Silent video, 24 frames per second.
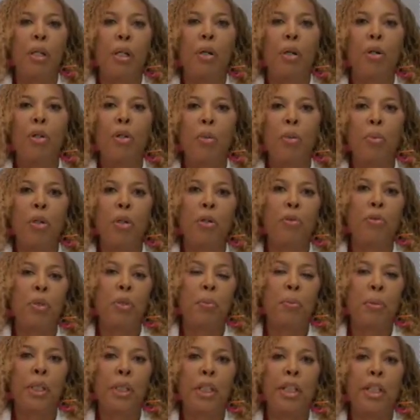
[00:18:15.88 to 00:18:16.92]
hormone
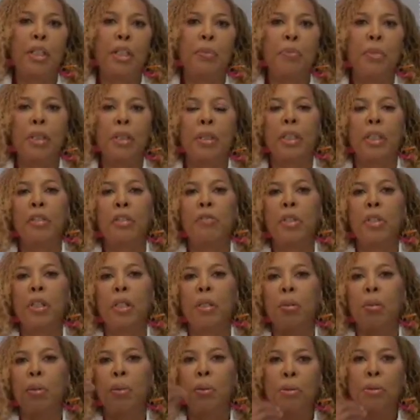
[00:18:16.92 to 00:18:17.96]
replacement, giving
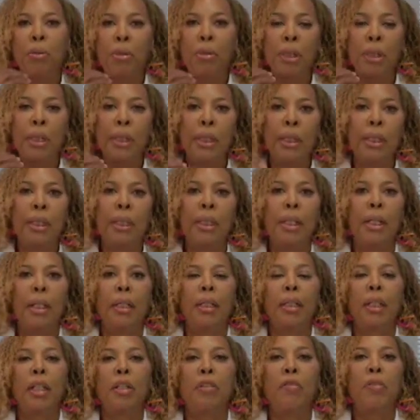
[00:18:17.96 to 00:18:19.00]
it orally,
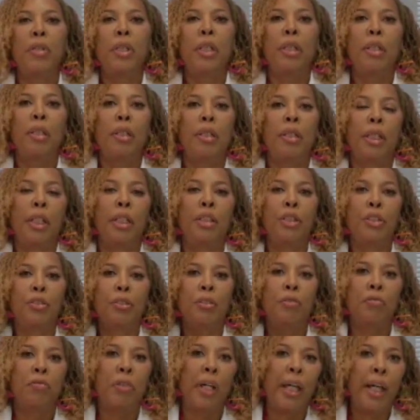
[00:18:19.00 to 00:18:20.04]
giving it
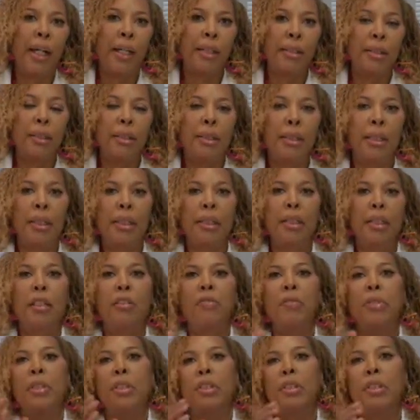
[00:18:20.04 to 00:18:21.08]
intravaginally,
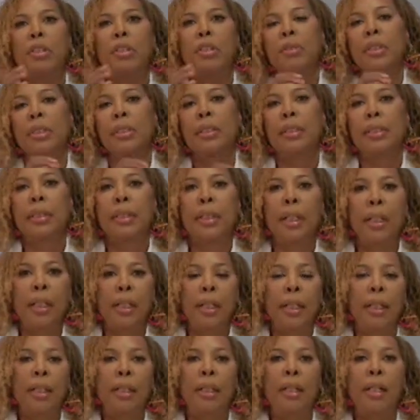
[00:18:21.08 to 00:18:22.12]
giving it through the
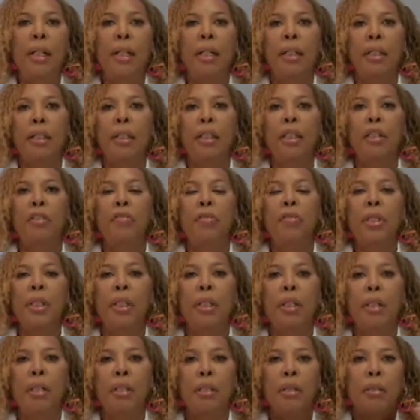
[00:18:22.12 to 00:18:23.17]
skin, giving
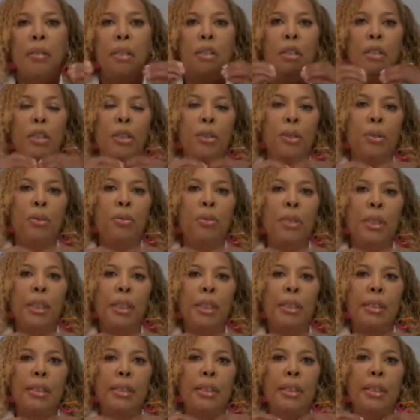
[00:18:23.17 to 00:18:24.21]
the two
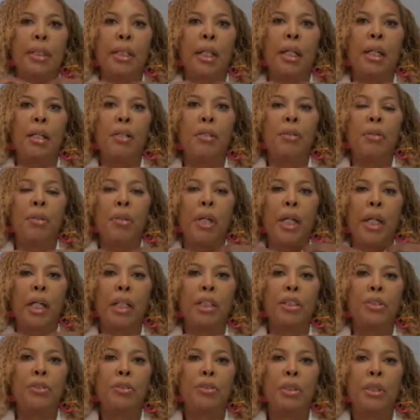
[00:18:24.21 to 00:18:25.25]
things together,
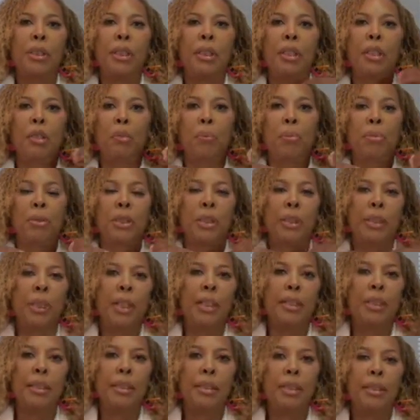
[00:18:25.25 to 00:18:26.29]
estrogen and
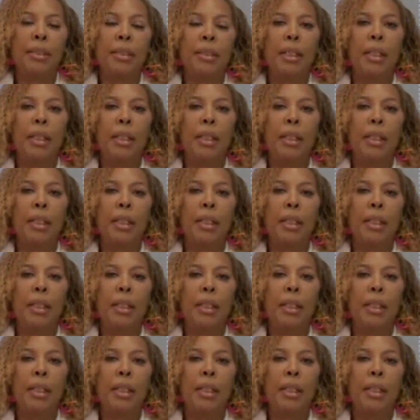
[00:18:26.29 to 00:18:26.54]
progestin.